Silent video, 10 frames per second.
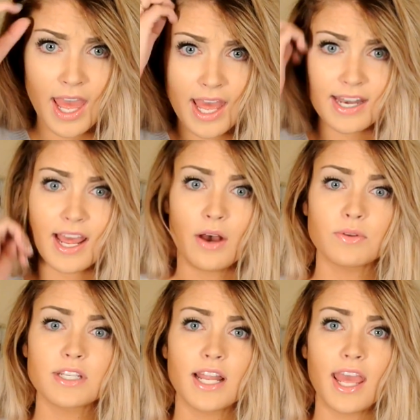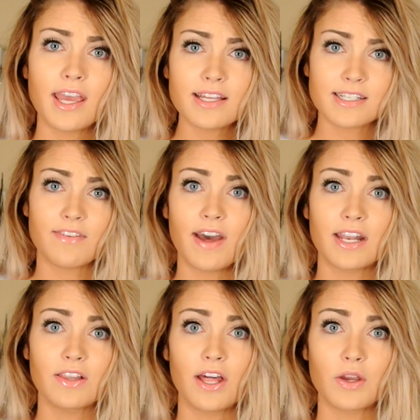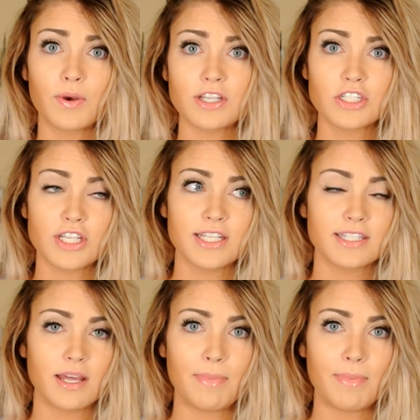And now today, because I've had a lot of questions